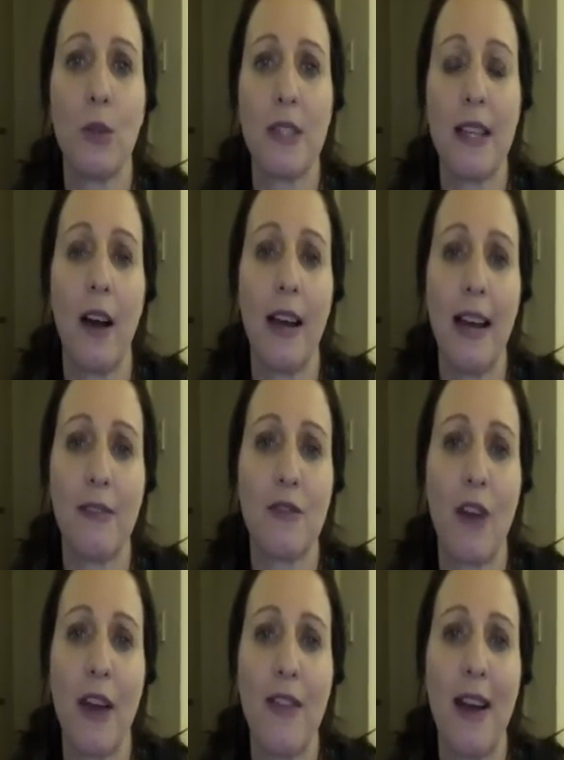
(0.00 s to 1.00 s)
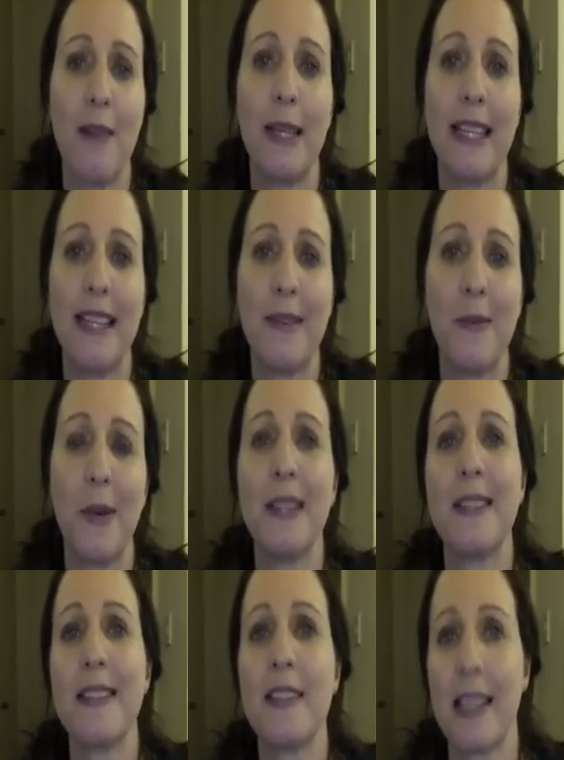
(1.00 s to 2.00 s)
I have to write that many
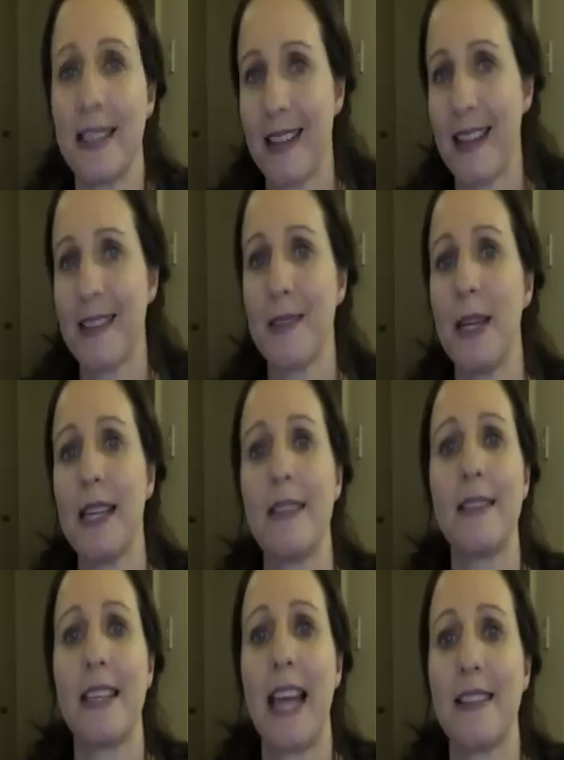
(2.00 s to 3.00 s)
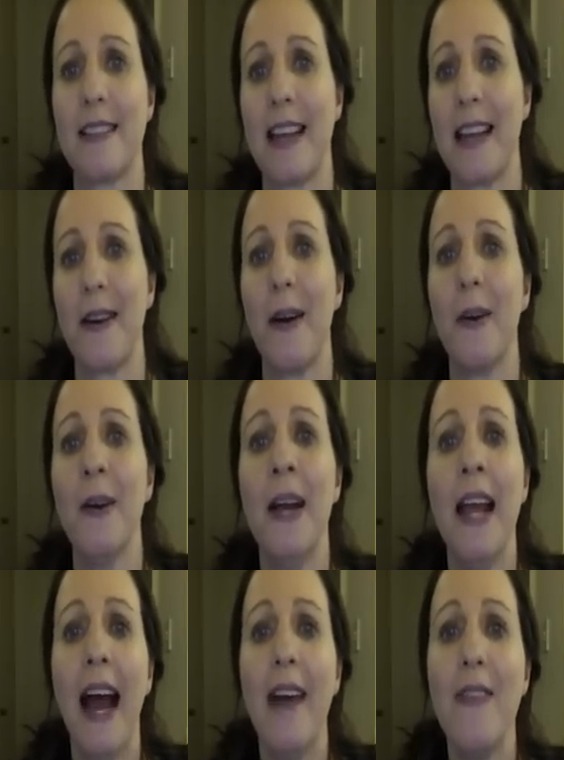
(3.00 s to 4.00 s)
words 6 days a week to get to that goal.
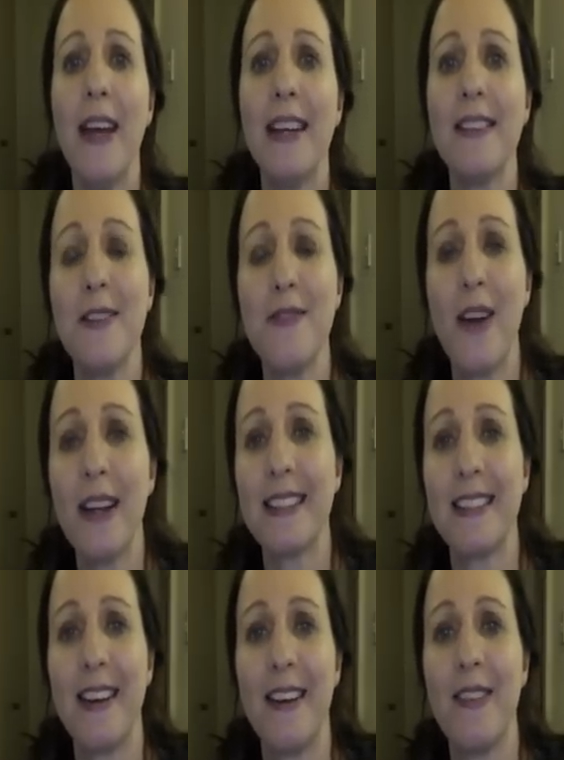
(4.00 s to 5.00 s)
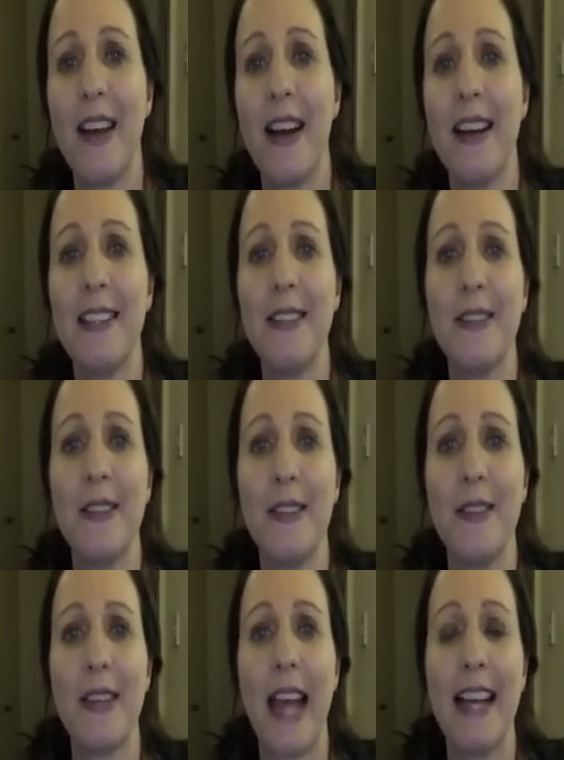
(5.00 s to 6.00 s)
And then as you write stuff,
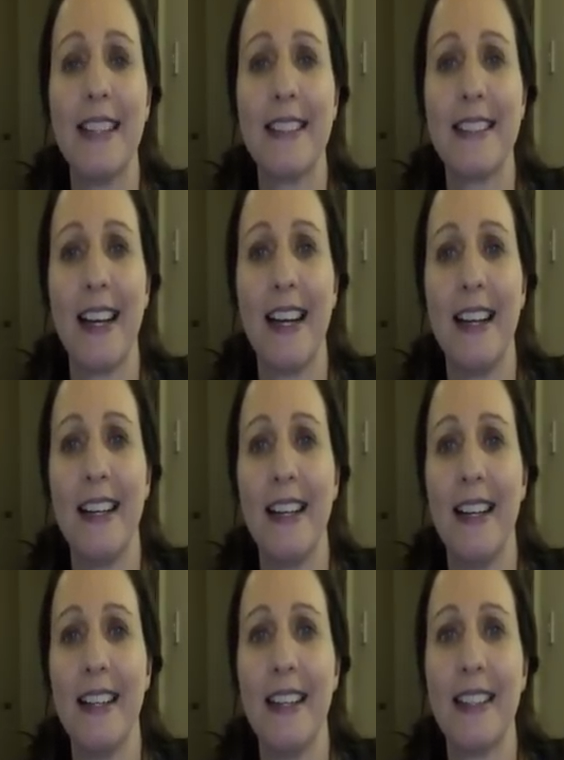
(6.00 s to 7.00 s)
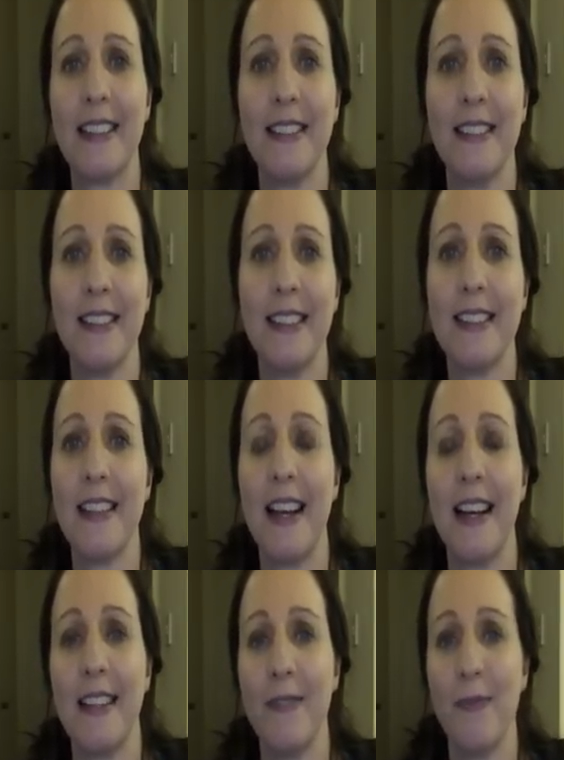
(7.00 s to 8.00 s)
you get a little a